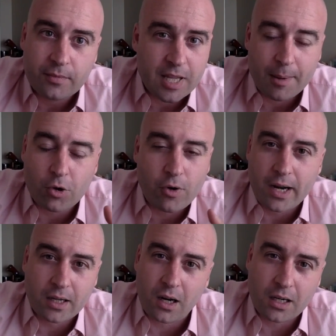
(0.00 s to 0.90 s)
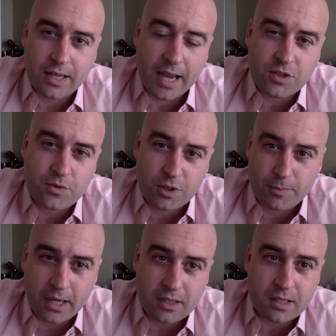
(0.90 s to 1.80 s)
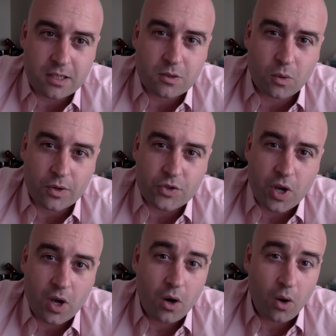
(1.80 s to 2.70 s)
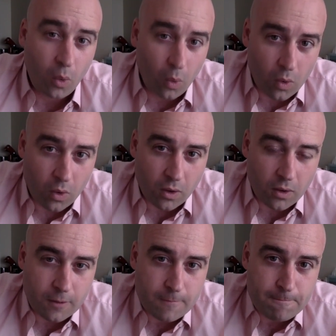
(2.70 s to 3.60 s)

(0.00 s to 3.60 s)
democratic contexts for debate and discourse, or